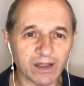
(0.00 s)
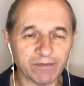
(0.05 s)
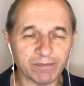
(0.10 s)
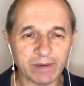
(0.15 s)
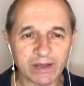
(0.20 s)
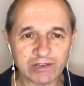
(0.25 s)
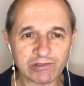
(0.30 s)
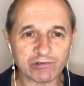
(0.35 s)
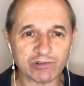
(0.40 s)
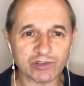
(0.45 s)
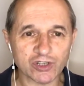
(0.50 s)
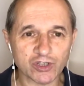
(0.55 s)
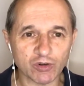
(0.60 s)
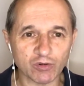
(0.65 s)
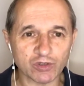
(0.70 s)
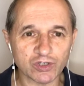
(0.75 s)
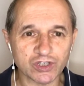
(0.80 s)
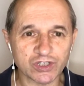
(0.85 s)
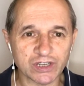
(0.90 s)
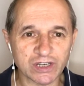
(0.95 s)
petrol
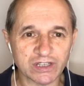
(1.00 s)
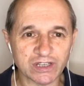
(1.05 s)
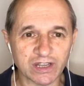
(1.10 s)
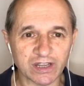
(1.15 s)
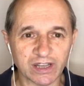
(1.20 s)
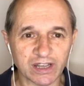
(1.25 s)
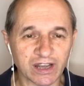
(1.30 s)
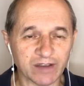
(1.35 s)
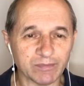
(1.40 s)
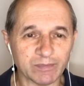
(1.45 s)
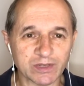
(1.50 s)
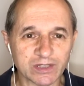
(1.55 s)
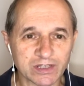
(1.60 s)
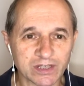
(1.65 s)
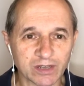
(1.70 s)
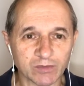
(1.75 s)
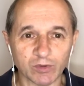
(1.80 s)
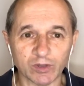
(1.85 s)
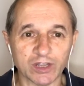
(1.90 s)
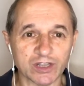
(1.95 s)
shortages that the government
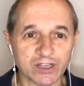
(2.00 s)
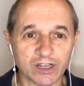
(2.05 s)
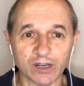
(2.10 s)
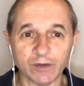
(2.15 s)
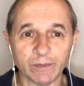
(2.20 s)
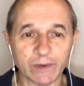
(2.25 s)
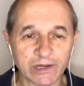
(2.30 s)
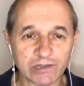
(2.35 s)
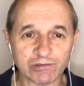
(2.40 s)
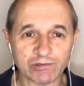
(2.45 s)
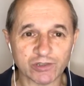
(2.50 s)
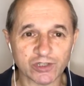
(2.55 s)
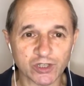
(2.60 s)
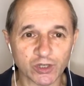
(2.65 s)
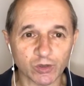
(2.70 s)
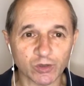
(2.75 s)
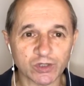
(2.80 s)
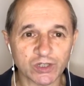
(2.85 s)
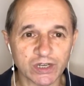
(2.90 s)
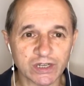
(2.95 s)
said, well, there's no petrol
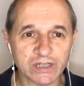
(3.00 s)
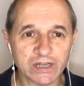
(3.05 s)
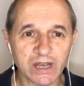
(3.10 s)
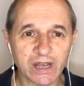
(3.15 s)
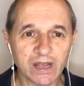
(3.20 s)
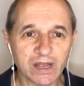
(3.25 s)
shortage.